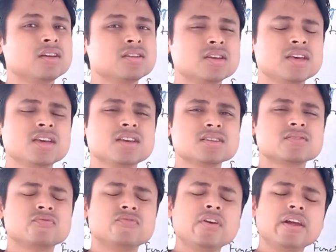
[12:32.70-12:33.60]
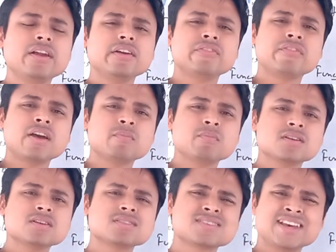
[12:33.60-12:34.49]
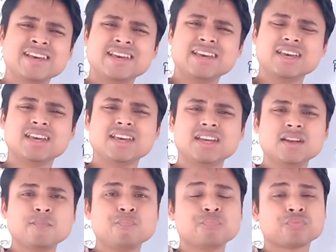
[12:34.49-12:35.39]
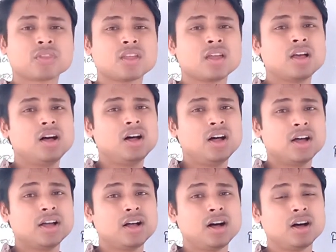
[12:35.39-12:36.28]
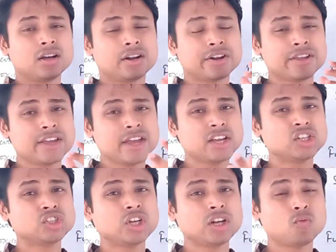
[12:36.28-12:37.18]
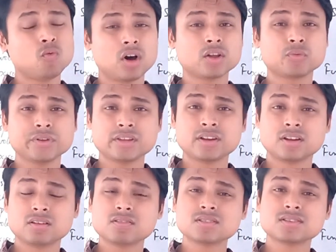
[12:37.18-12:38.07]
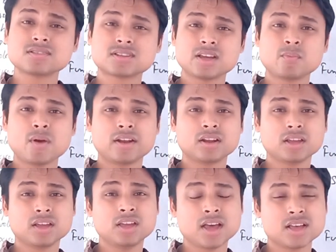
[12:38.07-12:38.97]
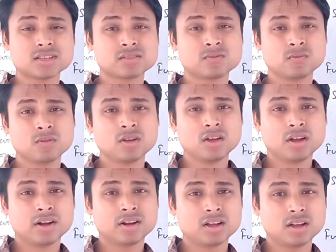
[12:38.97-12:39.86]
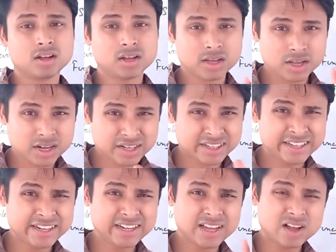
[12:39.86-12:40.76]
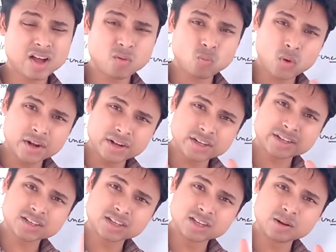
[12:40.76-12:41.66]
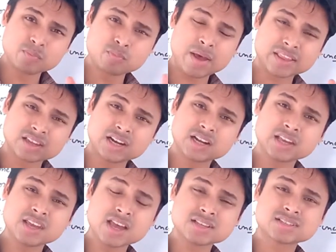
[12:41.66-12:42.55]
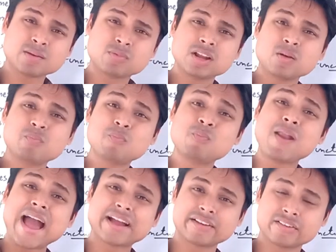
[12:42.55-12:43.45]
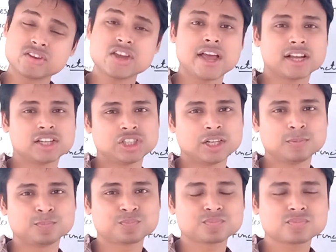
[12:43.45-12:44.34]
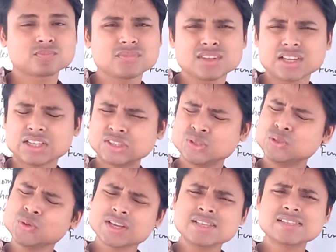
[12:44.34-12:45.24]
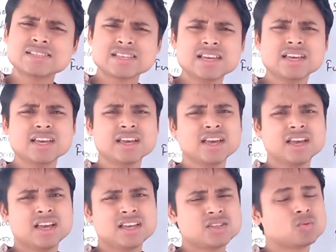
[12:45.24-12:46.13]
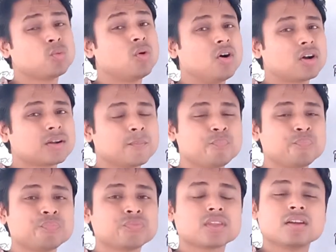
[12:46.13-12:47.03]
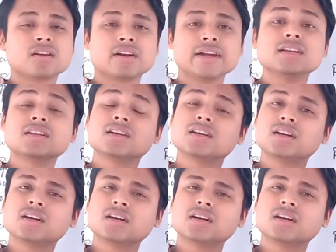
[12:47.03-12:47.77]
he is very famous in reaction work with the nervous system, and he has did one term method he has developed, black reaction. So you can see his work, right?